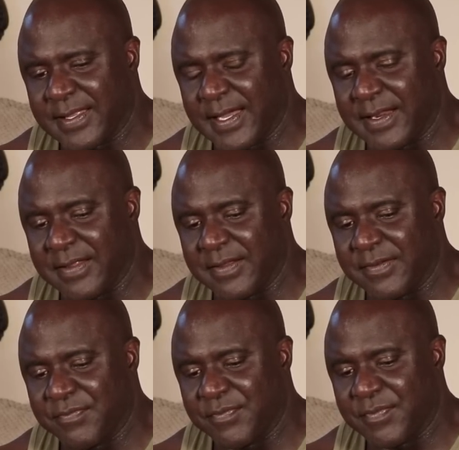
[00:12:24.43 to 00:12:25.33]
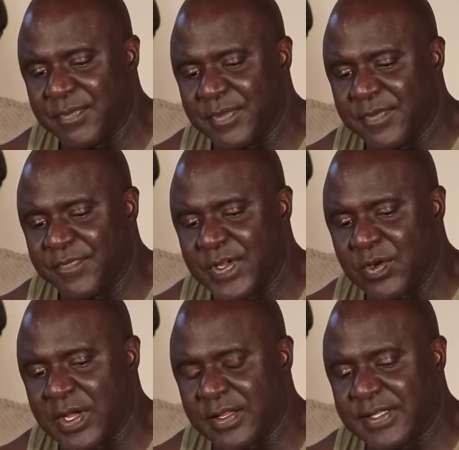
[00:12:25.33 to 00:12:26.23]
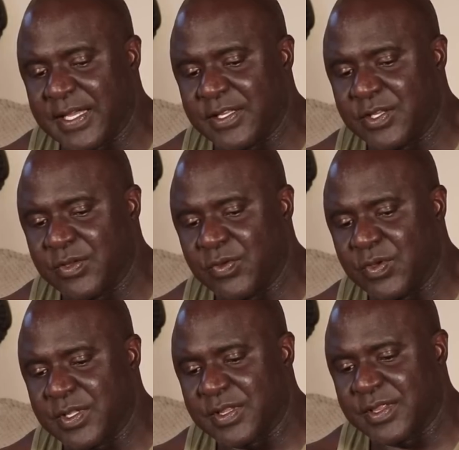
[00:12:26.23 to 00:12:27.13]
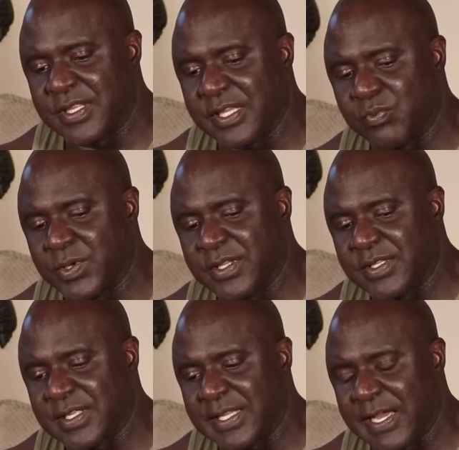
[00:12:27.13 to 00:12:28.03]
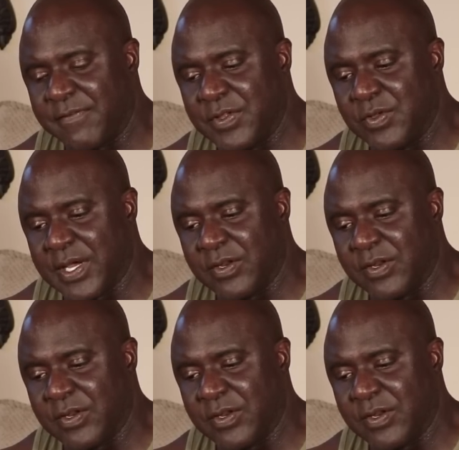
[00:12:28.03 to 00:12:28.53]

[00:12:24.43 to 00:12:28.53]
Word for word: kind of figure out that this wasn't the life for you?